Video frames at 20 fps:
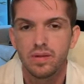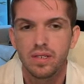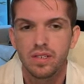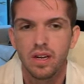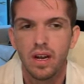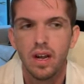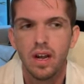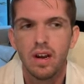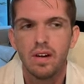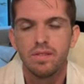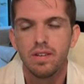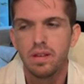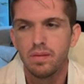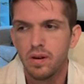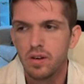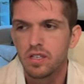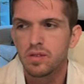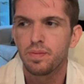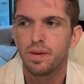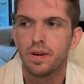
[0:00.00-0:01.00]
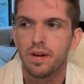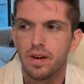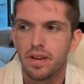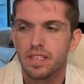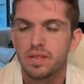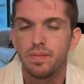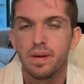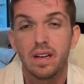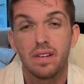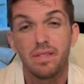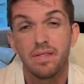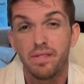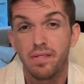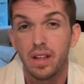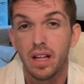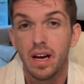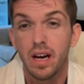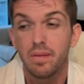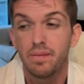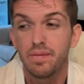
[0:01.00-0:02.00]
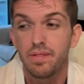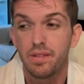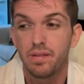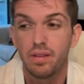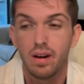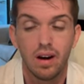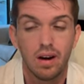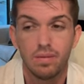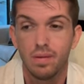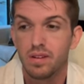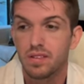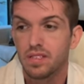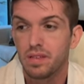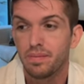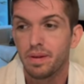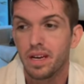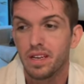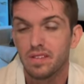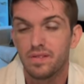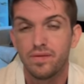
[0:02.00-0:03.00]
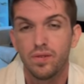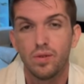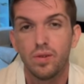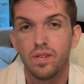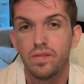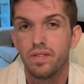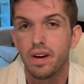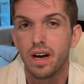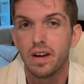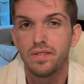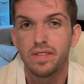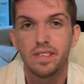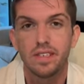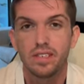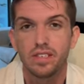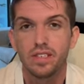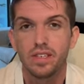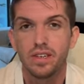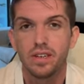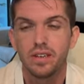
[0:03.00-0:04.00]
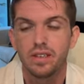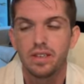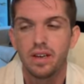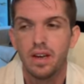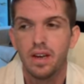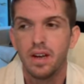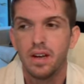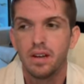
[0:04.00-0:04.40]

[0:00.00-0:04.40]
which for the most part, it's been a flop for almost the past 4, 5, 6 years.